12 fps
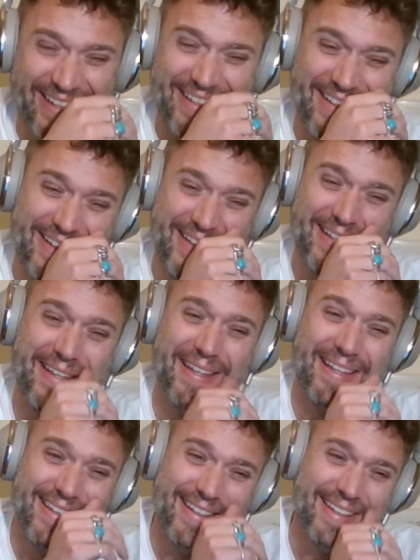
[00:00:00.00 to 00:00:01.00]

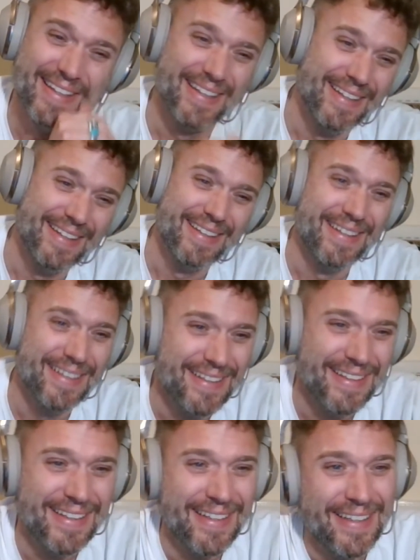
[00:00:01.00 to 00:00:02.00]

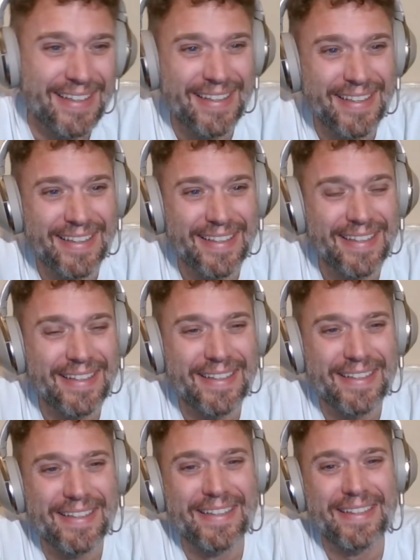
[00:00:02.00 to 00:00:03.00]
(not speaking)